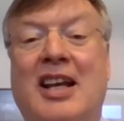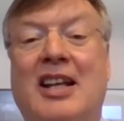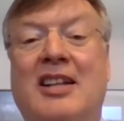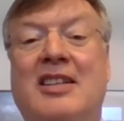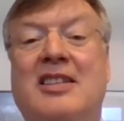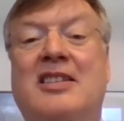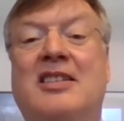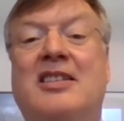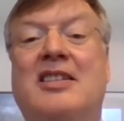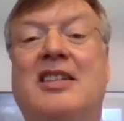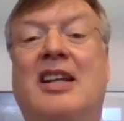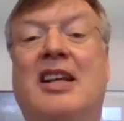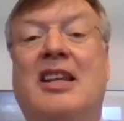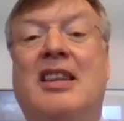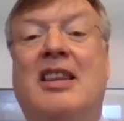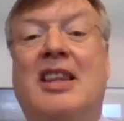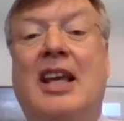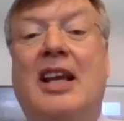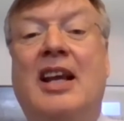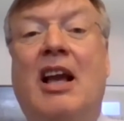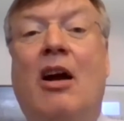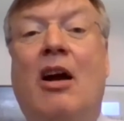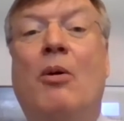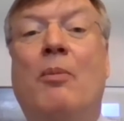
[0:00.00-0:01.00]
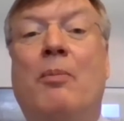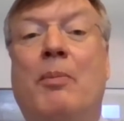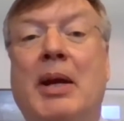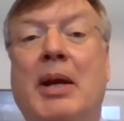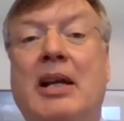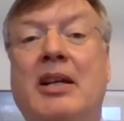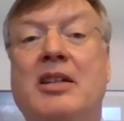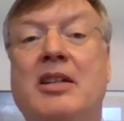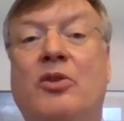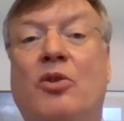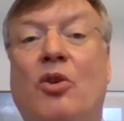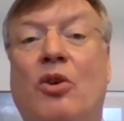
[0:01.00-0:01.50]
that's, I think, our
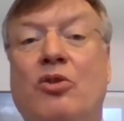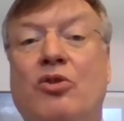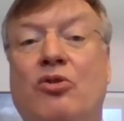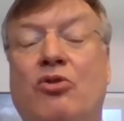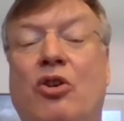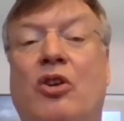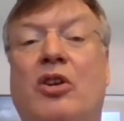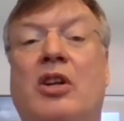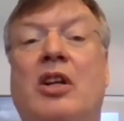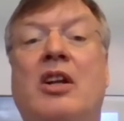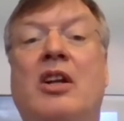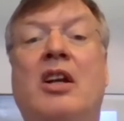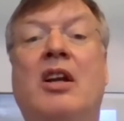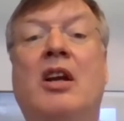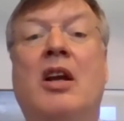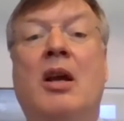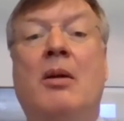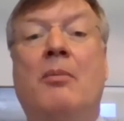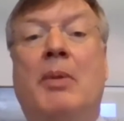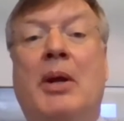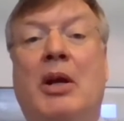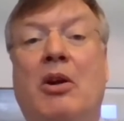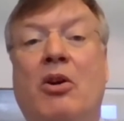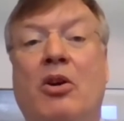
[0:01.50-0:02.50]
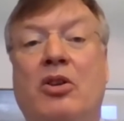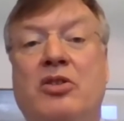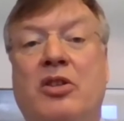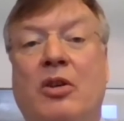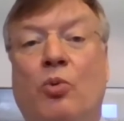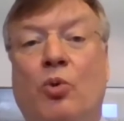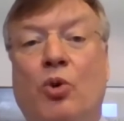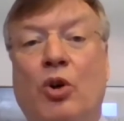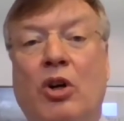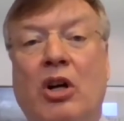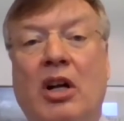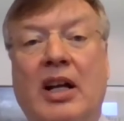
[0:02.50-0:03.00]
biggest concern,
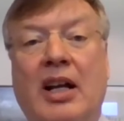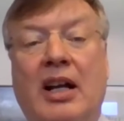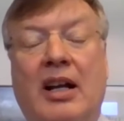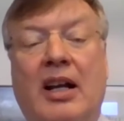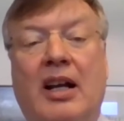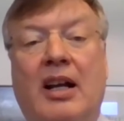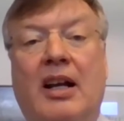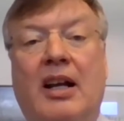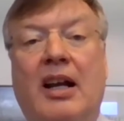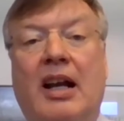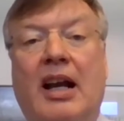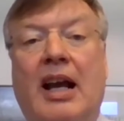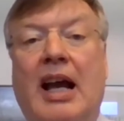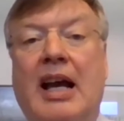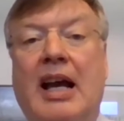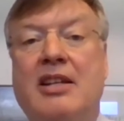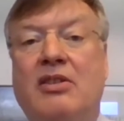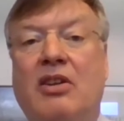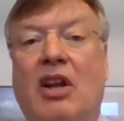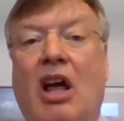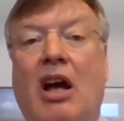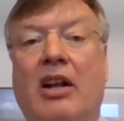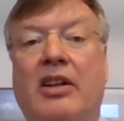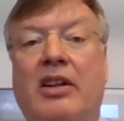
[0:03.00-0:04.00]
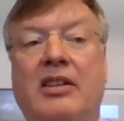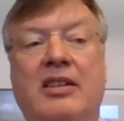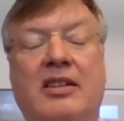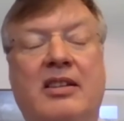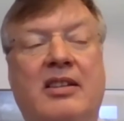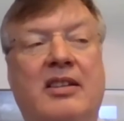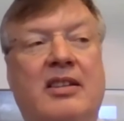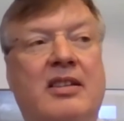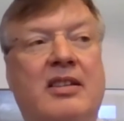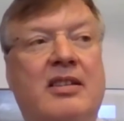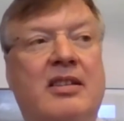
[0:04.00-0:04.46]
because the work has not